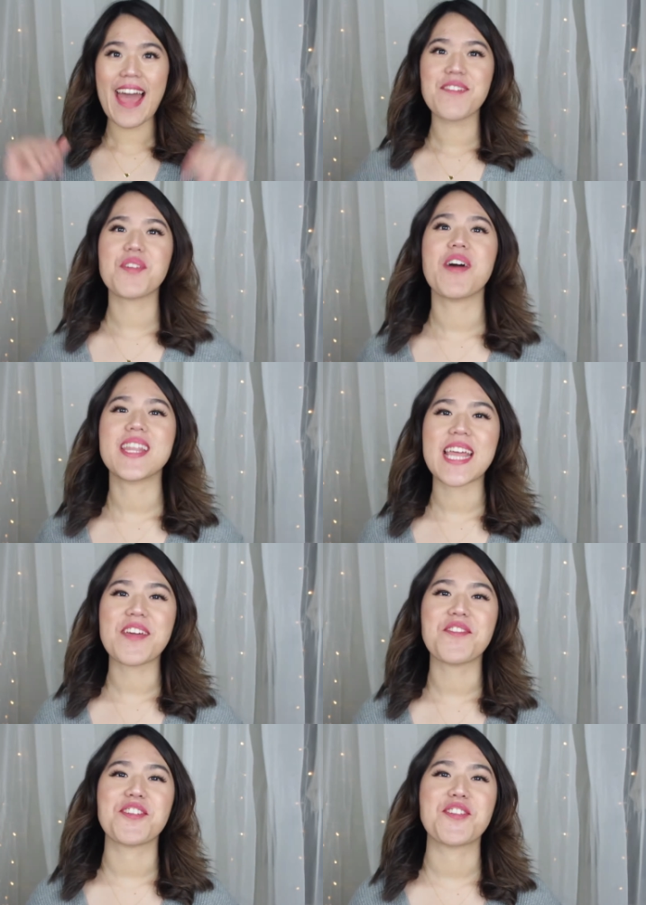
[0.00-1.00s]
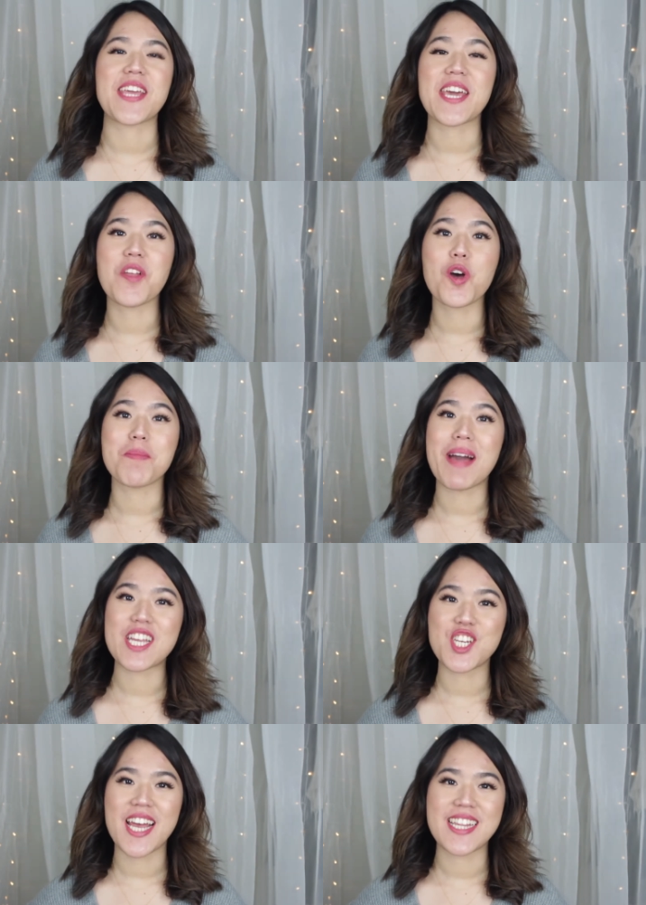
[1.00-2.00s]
Hi everyone, thank you for tuning in on
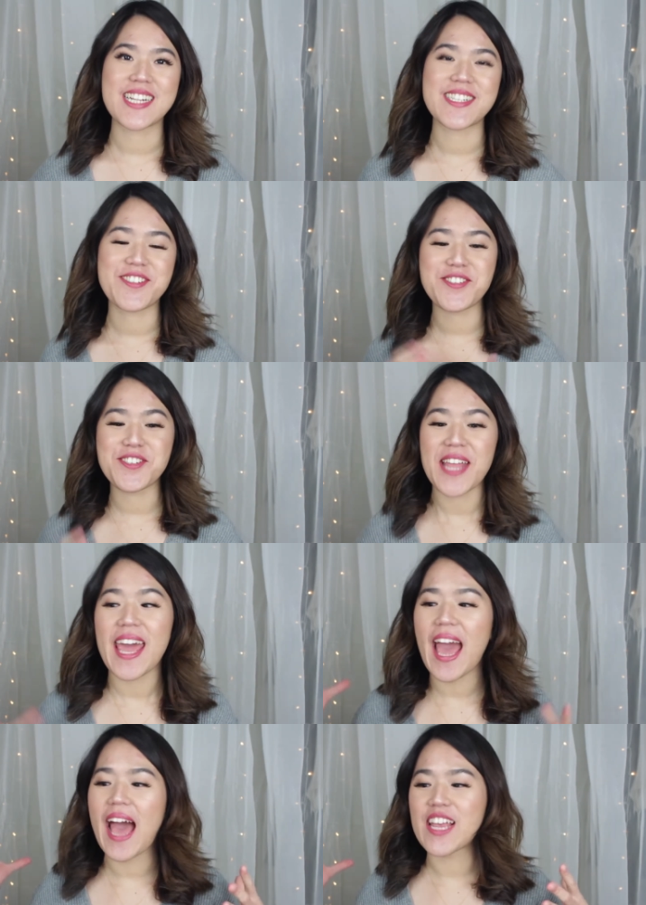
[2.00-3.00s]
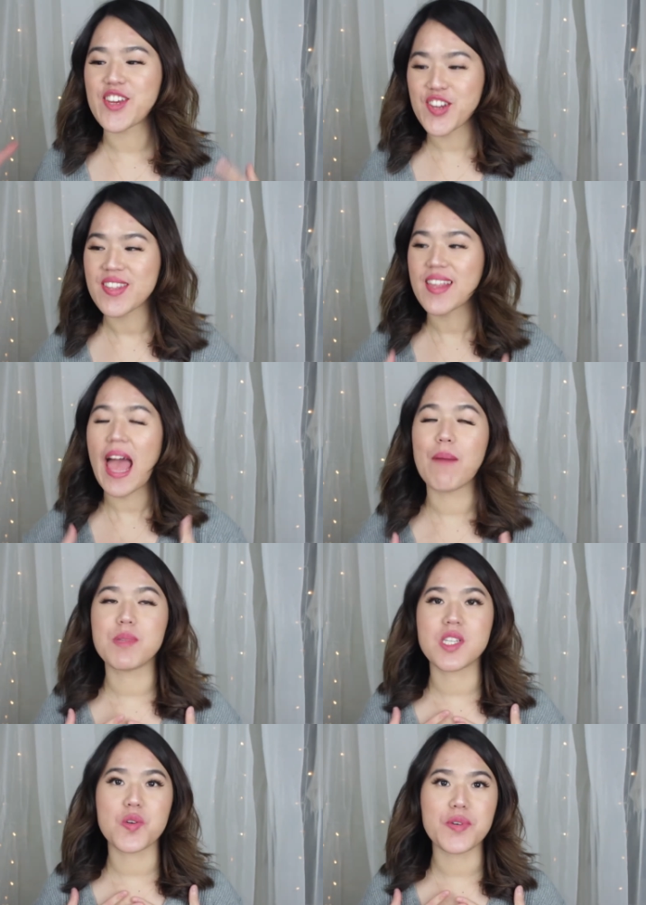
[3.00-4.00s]
my channel. So today I just am
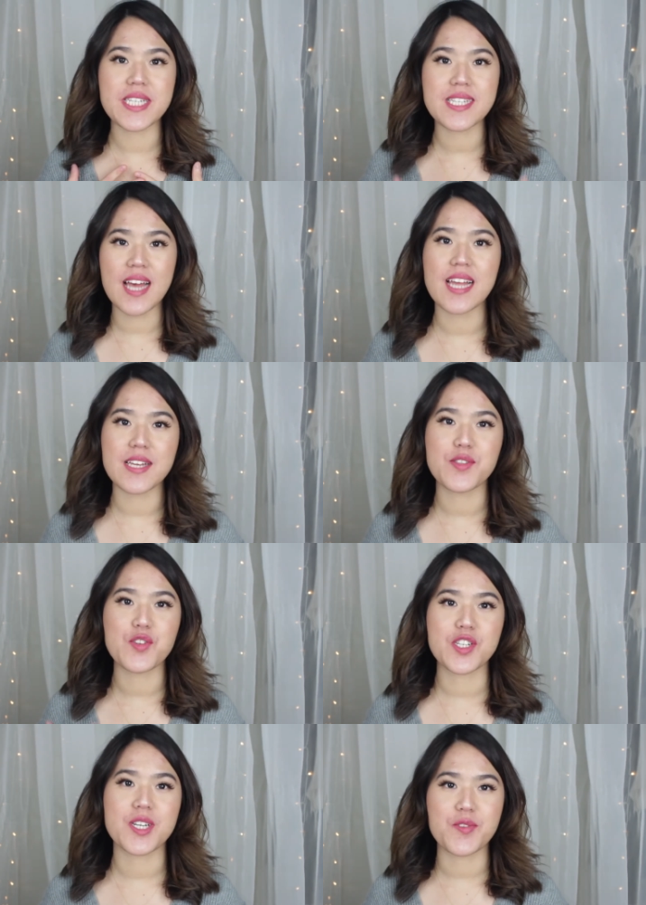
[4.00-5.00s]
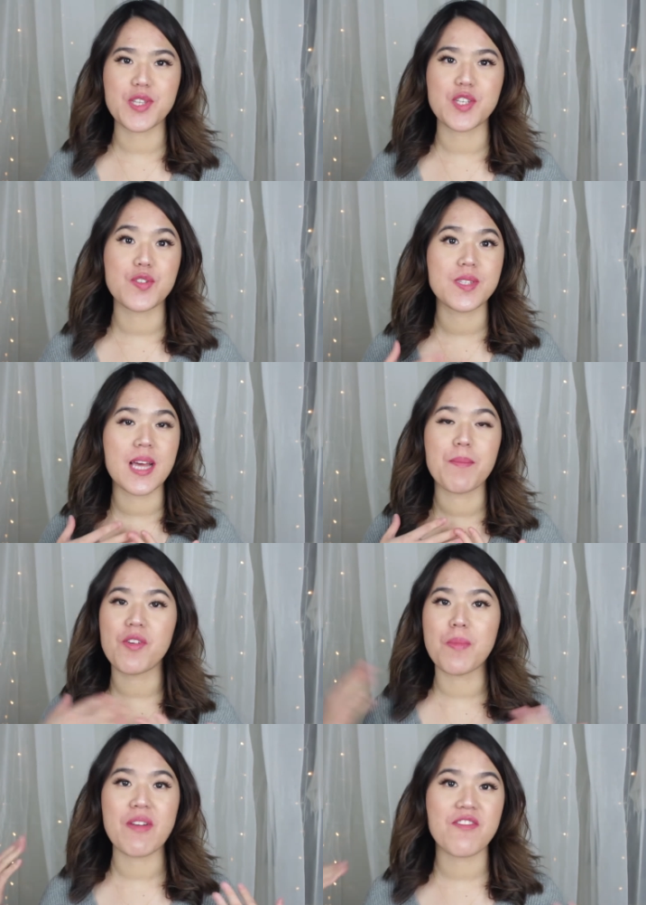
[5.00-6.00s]
so excited to share with you some
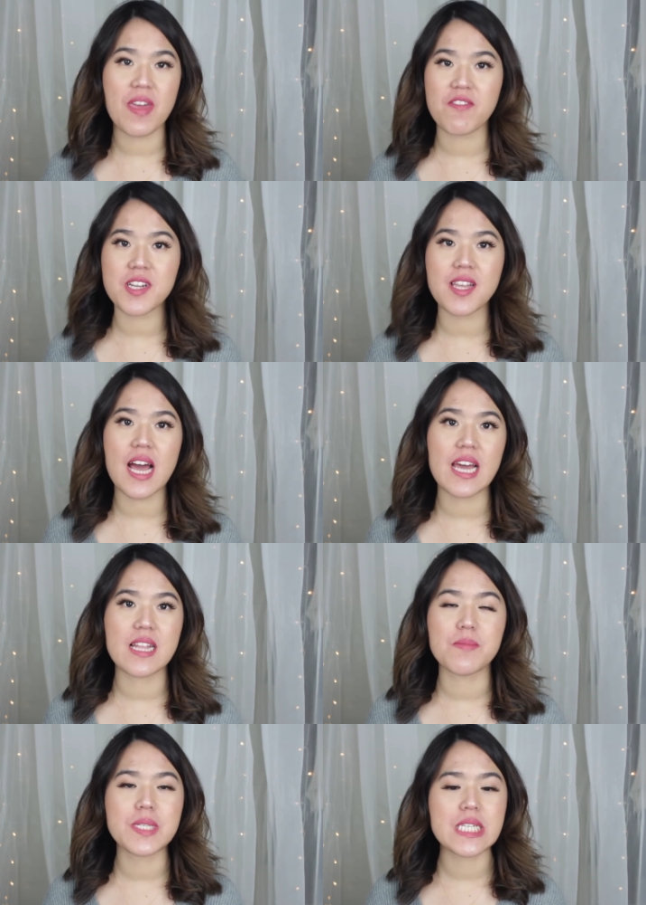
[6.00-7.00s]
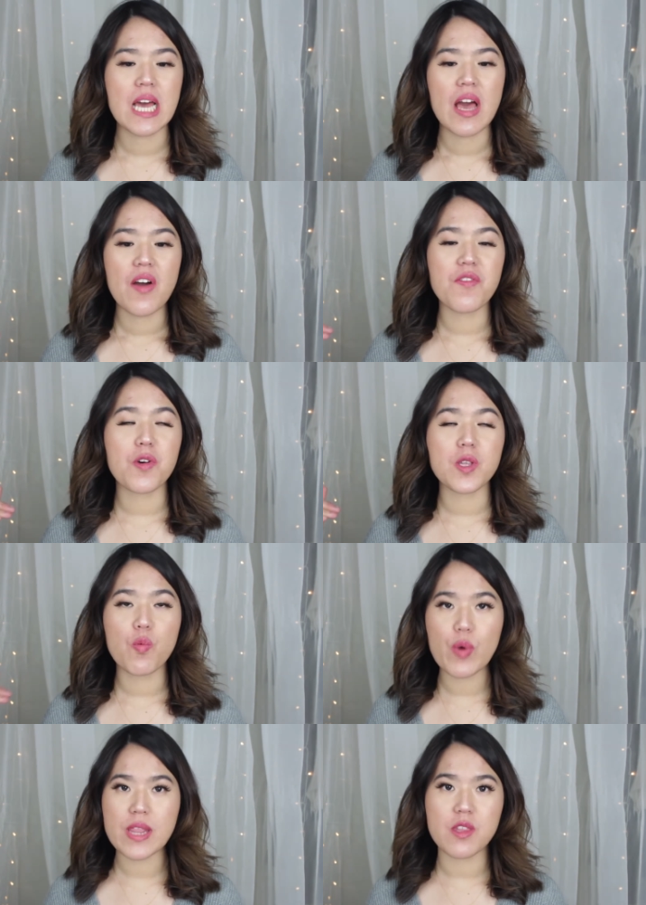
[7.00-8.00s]
of my favorite items for the
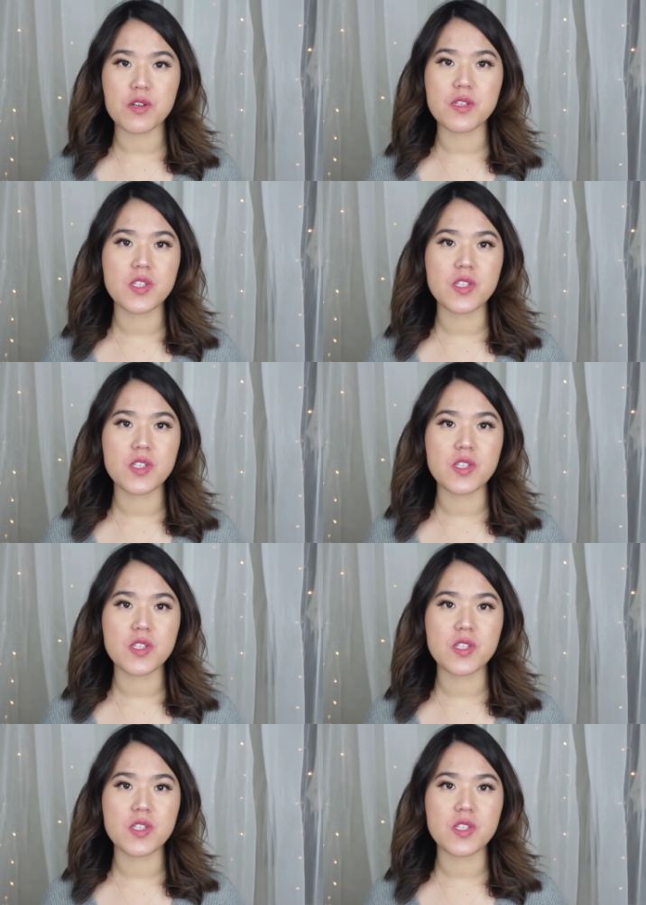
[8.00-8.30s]
winter.